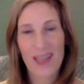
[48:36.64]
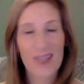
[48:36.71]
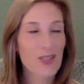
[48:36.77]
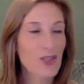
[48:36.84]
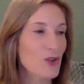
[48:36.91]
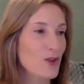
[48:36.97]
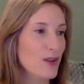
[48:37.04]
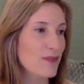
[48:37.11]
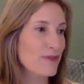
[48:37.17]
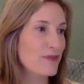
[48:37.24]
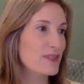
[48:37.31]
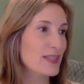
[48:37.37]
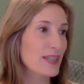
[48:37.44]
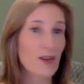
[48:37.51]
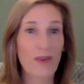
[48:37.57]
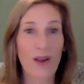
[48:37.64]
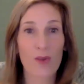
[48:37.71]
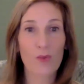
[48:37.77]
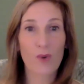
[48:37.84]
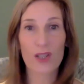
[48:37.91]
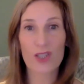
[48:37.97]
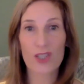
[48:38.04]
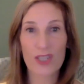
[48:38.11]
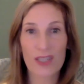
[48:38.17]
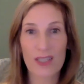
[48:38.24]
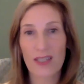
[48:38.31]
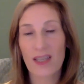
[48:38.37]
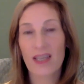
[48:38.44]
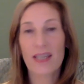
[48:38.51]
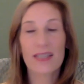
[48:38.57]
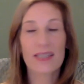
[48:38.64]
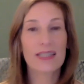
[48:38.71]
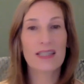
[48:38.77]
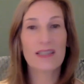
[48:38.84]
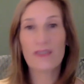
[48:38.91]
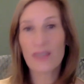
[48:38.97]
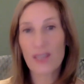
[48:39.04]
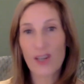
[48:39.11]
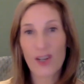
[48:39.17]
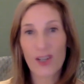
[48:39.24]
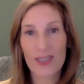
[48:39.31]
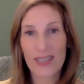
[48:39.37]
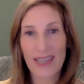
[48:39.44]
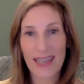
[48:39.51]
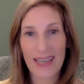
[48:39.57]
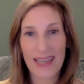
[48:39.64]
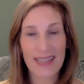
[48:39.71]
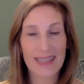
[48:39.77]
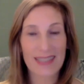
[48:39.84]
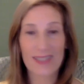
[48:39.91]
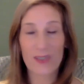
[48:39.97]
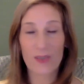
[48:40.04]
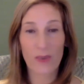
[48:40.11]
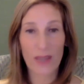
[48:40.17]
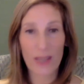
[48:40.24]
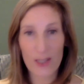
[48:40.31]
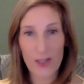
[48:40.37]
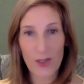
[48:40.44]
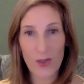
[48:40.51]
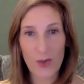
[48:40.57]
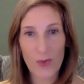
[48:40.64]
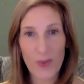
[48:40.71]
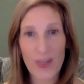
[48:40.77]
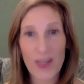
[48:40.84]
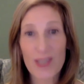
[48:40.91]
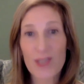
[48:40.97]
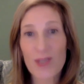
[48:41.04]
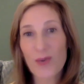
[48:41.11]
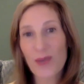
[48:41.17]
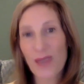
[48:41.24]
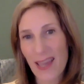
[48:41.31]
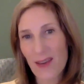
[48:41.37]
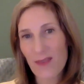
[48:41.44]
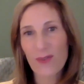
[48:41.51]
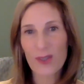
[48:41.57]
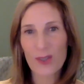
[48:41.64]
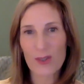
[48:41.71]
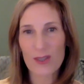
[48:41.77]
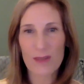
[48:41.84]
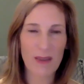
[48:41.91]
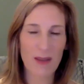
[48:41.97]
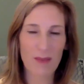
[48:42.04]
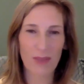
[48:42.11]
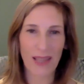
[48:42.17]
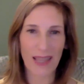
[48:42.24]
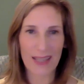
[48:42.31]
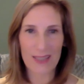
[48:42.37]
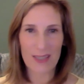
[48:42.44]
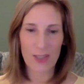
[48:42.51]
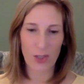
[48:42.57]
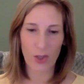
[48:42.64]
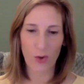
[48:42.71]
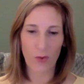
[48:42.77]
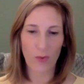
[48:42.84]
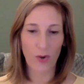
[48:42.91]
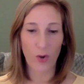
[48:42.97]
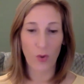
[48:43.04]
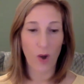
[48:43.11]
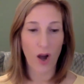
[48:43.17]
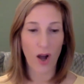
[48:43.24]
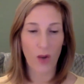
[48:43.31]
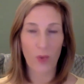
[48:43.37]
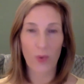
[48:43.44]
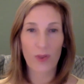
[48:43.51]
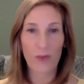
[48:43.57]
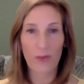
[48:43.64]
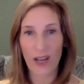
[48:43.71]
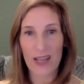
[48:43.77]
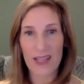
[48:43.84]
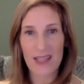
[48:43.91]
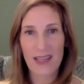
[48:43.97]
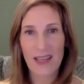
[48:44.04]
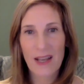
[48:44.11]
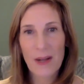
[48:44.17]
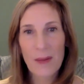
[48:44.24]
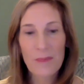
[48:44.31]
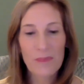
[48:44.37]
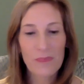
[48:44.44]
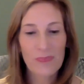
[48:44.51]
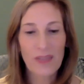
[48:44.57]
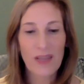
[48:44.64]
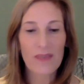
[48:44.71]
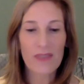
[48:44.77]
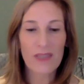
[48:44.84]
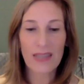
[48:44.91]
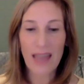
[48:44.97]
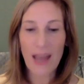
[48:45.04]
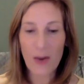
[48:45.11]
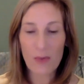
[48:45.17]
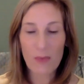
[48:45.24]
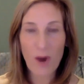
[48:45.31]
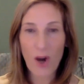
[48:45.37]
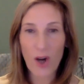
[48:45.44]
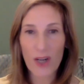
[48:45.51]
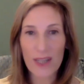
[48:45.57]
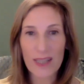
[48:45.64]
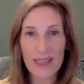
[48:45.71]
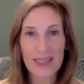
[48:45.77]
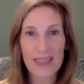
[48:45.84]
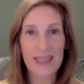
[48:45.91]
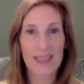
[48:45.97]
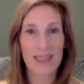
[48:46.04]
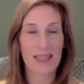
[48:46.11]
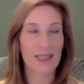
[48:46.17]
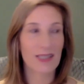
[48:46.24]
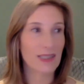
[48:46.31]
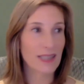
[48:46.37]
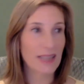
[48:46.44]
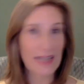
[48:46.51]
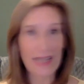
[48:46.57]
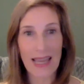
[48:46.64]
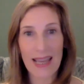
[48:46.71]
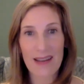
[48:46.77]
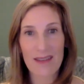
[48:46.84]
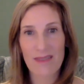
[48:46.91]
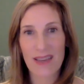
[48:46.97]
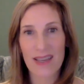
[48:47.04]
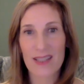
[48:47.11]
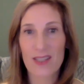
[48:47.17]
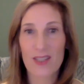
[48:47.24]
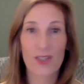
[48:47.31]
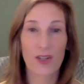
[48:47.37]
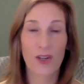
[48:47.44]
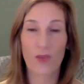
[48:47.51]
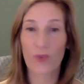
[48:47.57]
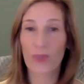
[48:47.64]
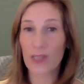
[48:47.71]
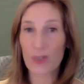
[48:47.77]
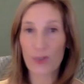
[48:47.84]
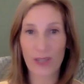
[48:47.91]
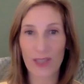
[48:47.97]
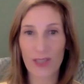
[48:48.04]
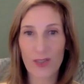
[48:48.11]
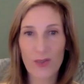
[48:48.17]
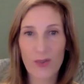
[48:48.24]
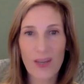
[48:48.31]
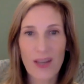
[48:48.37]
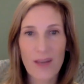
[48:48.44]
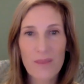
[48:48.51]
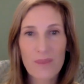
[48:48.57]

So if sitting around watching TV all day drains you, then it's okay for you to make plans to go for a walk with a friend. If the loud parties, the late night events really drain you,